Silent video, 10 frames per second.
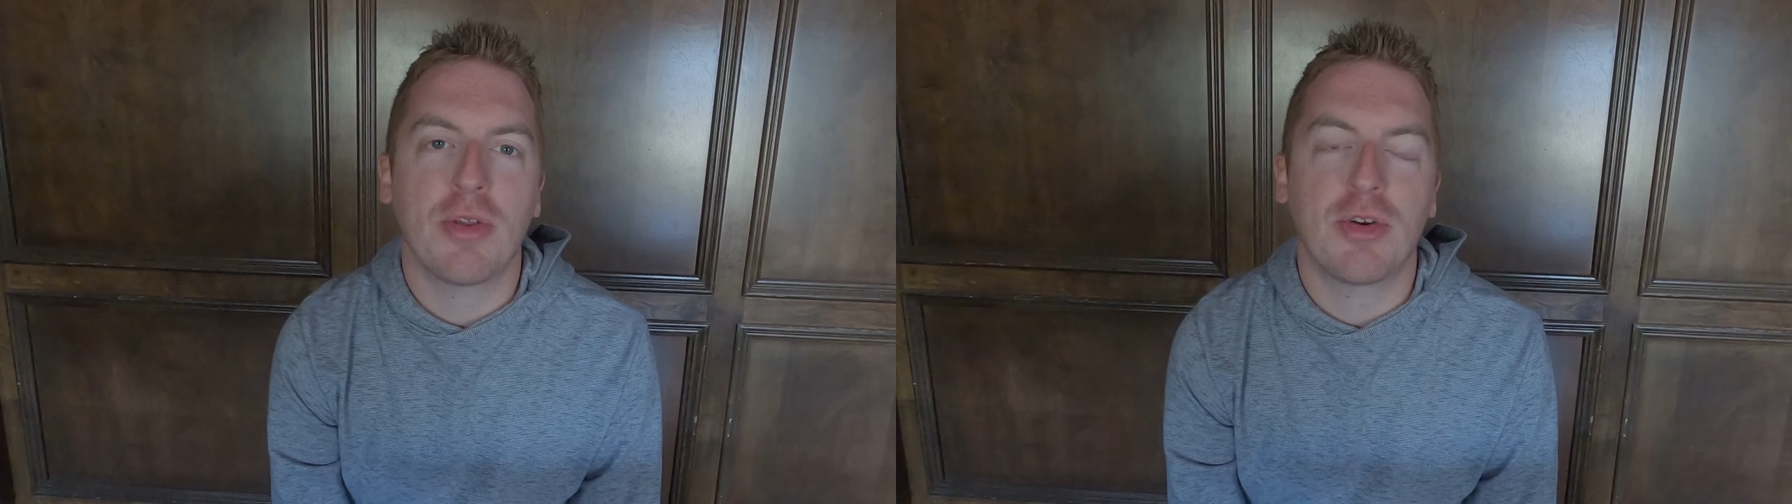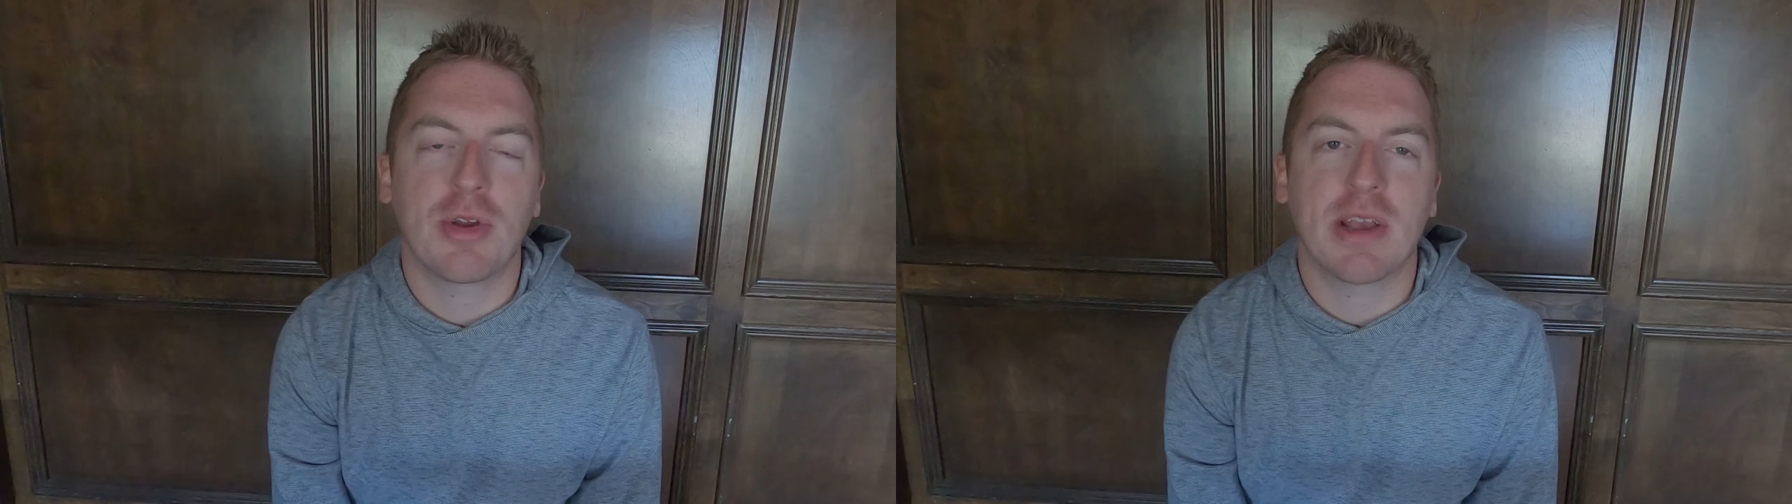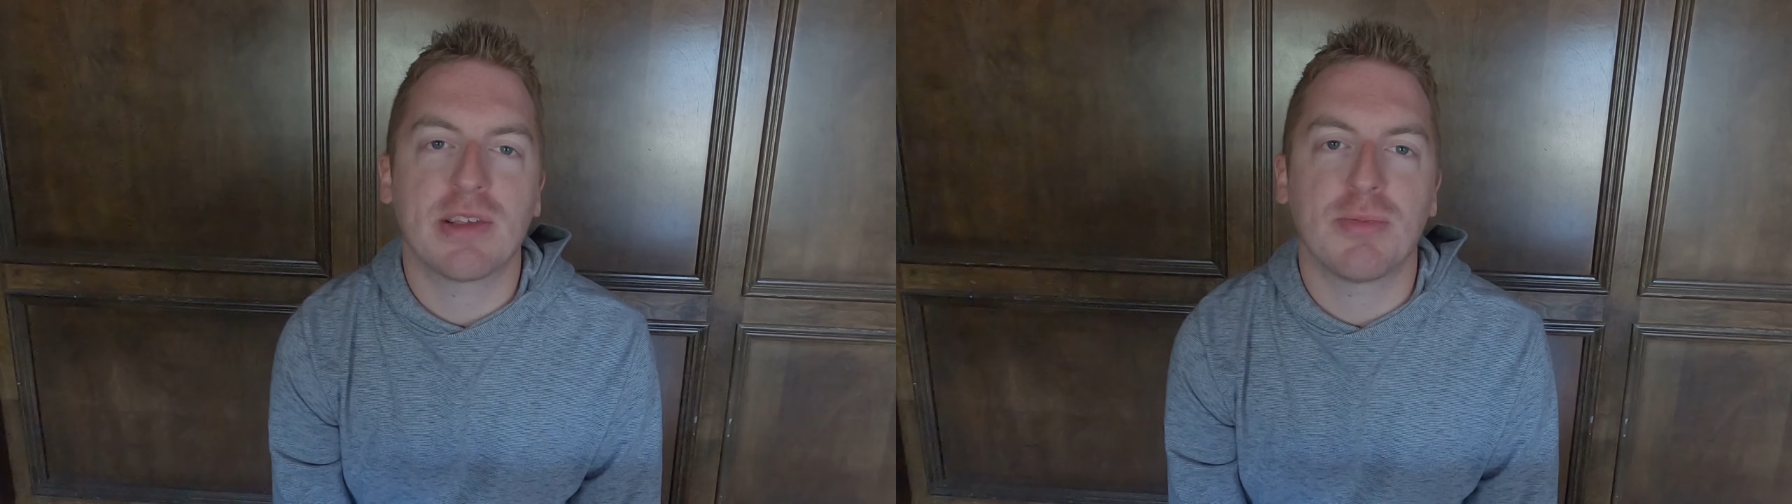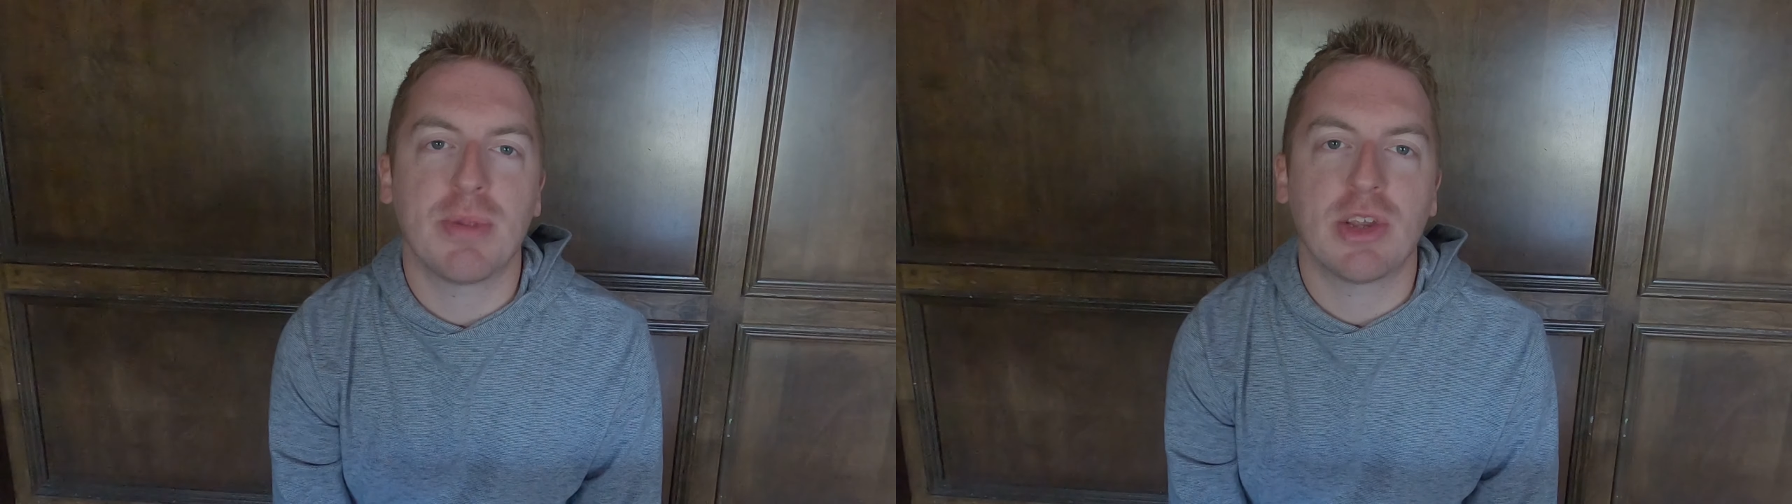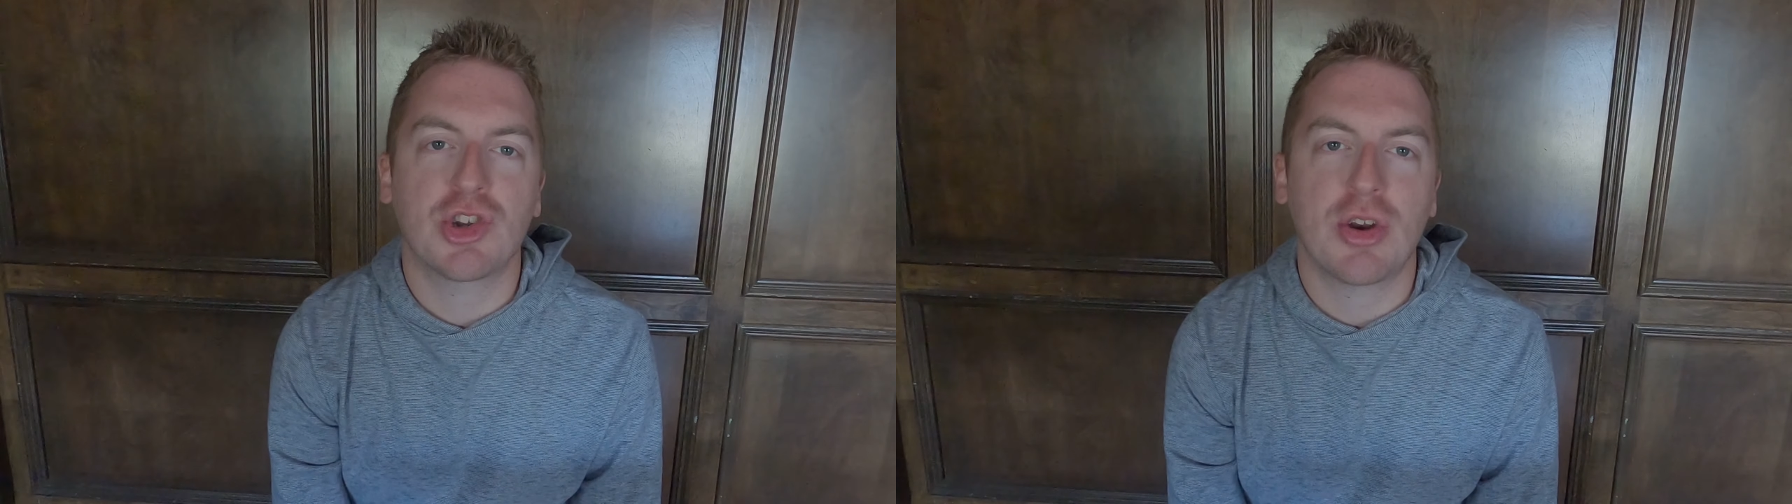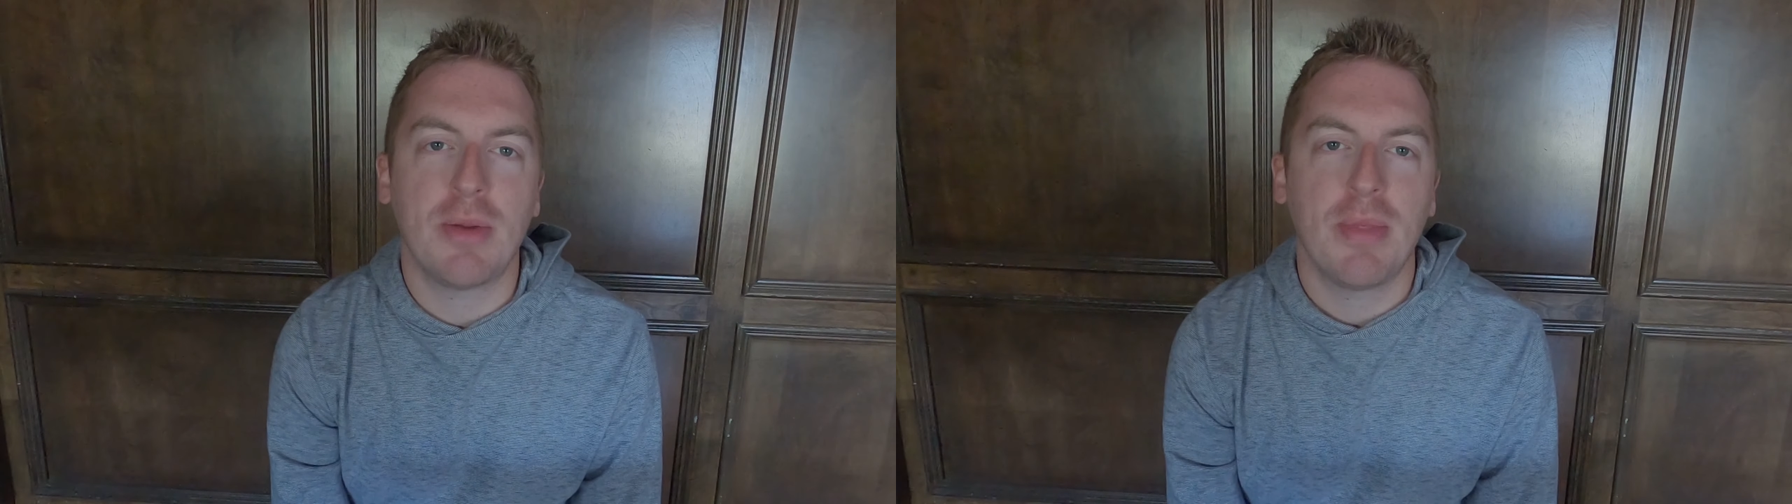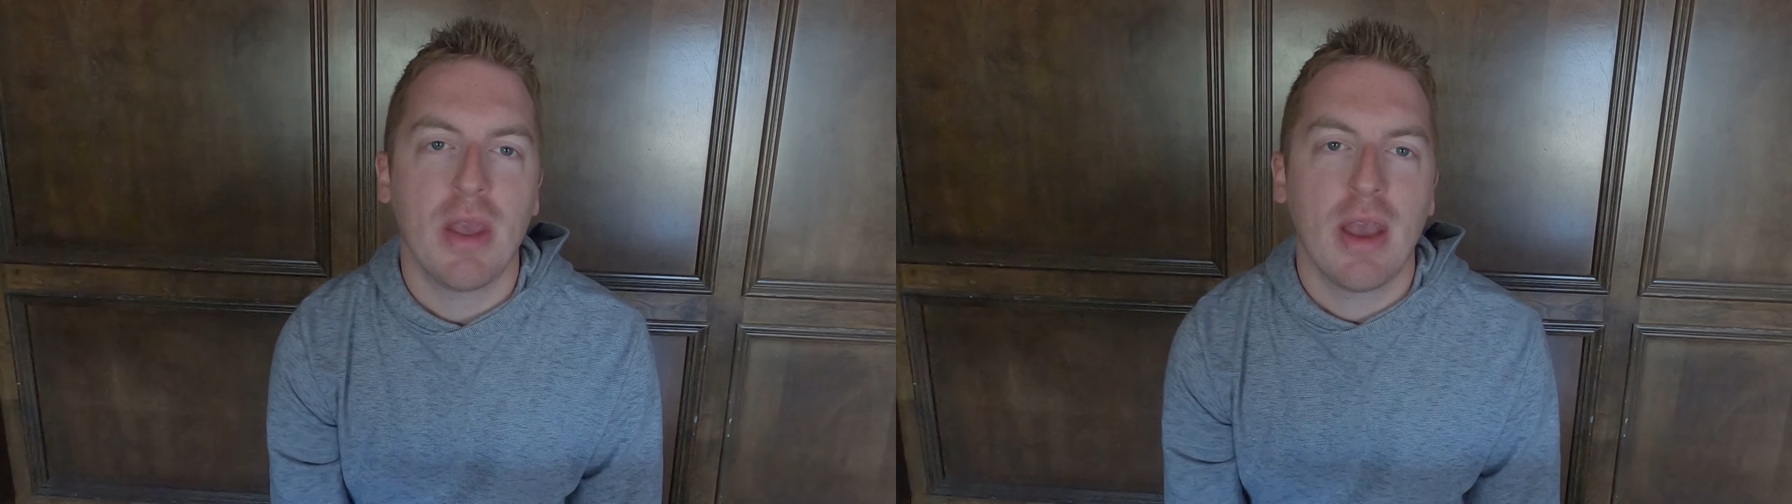and during his ministry.